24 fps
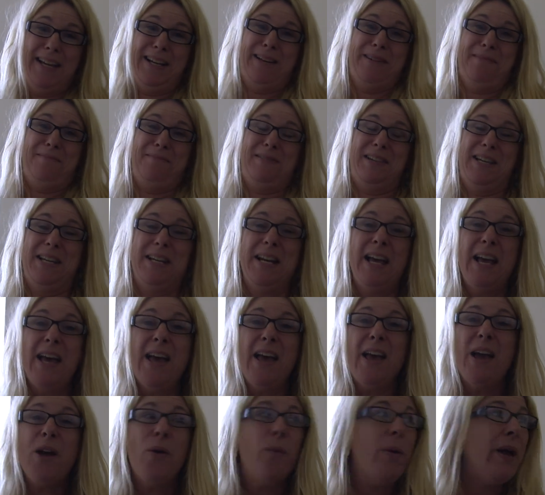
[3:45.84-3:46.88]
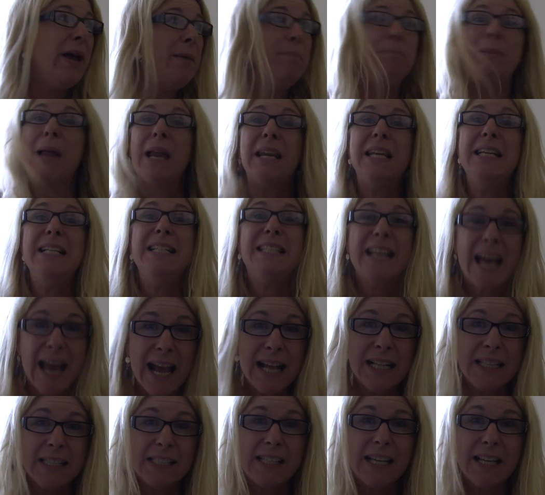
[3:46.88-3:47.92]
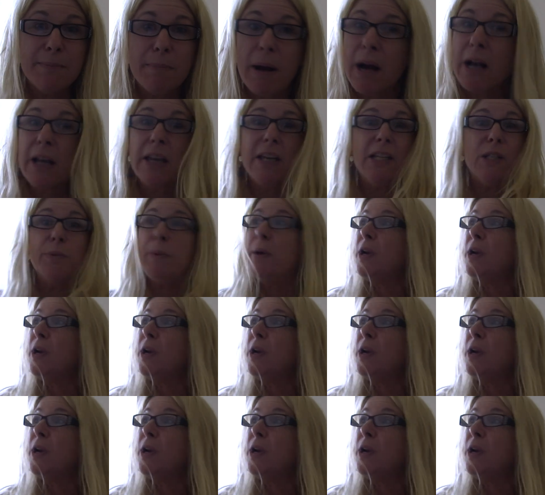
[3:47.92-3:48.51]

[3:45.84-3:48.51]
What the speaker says: I mean, we're bloody dancing monkeys.